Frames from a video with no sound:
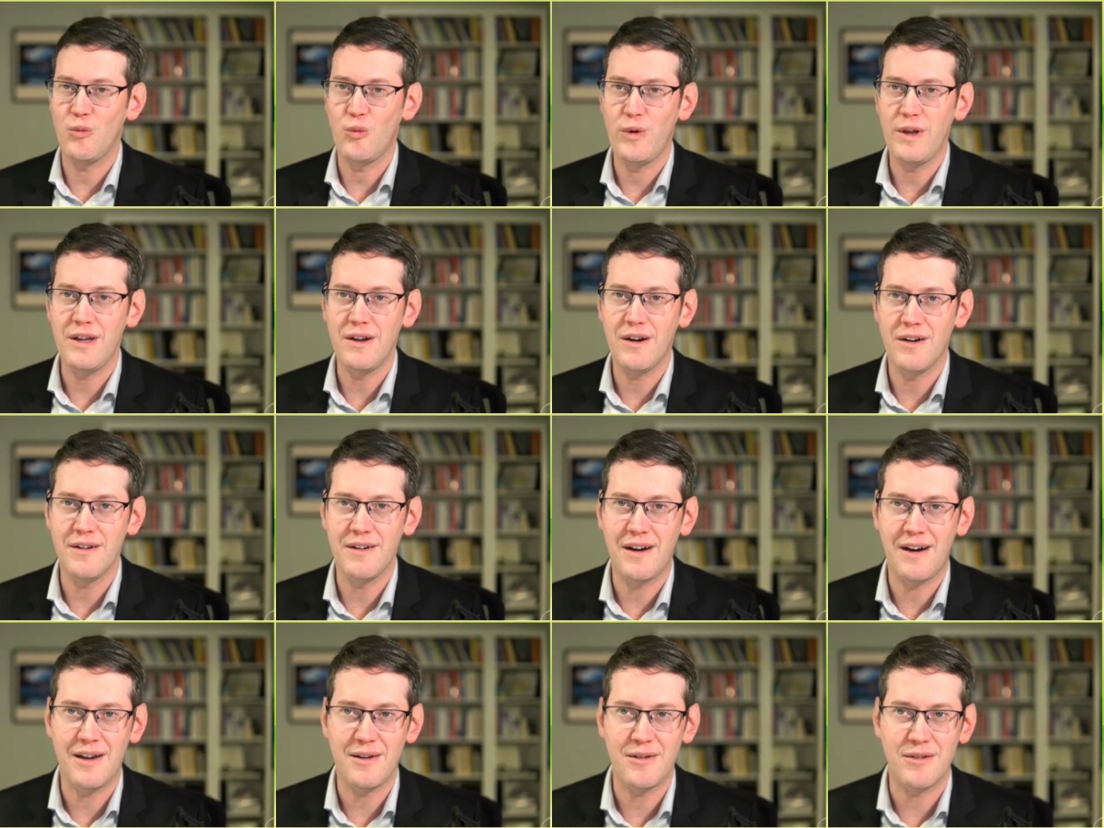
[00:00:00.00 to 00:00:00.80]
We are
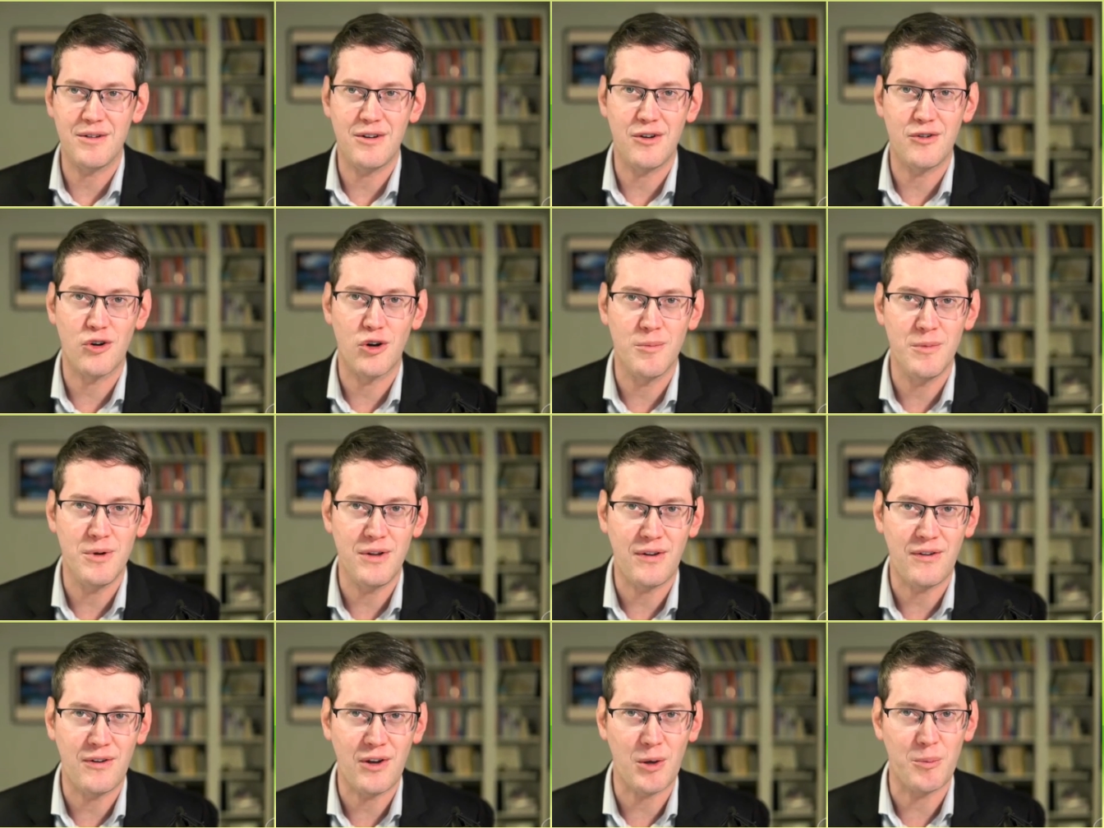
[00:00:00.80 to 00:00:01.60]
not
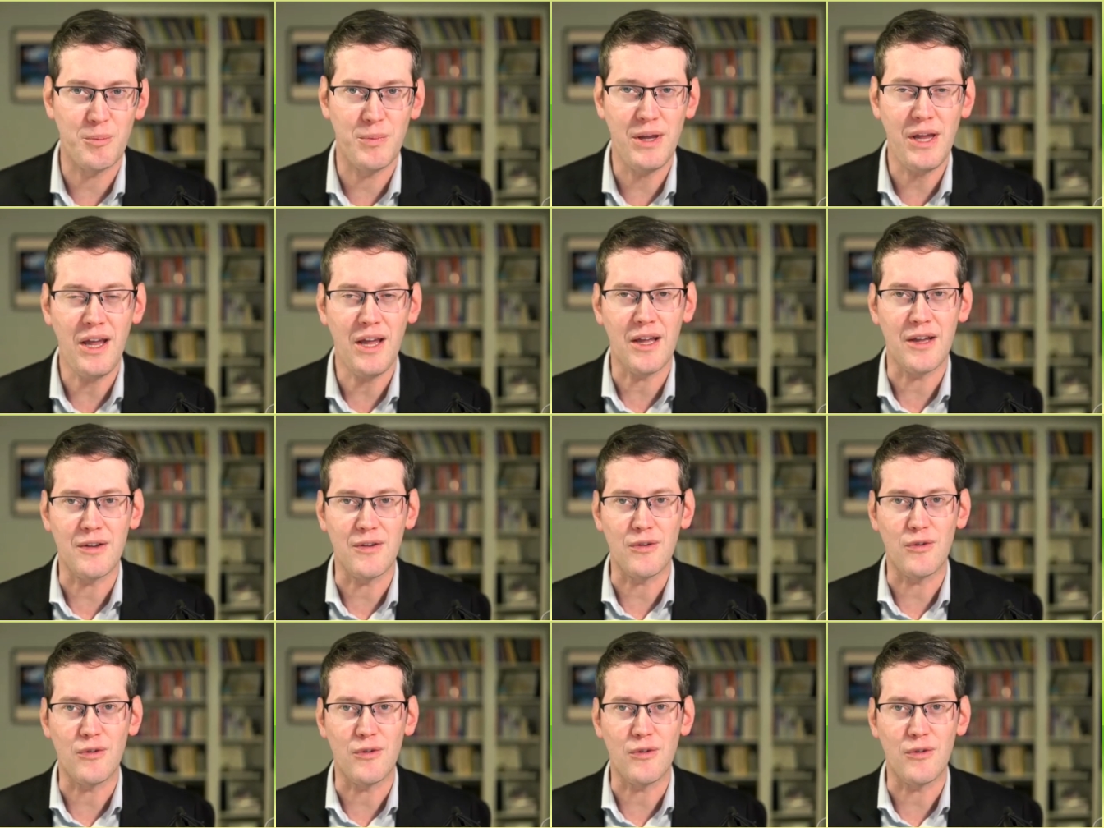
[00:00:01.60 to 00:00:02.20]
deterministic beings